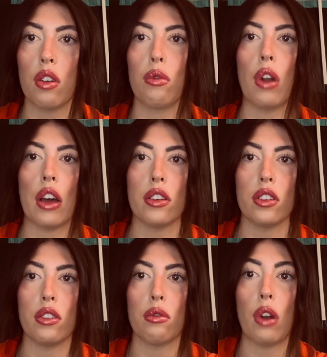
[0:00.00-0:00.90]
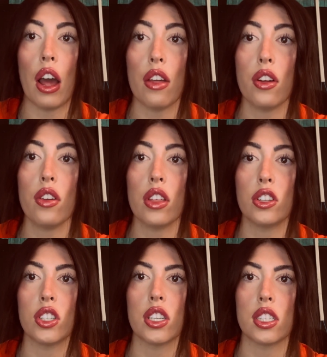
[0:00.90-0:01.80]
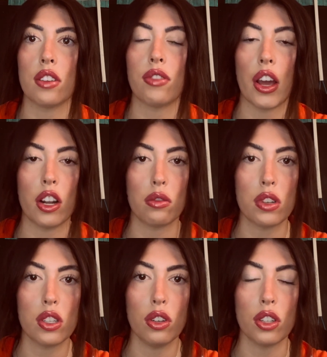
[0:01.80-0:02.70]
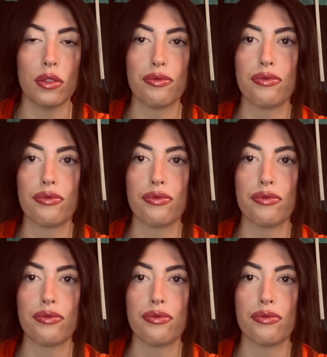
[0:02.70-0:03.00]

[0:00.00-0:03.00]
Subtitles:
rather than just the final result.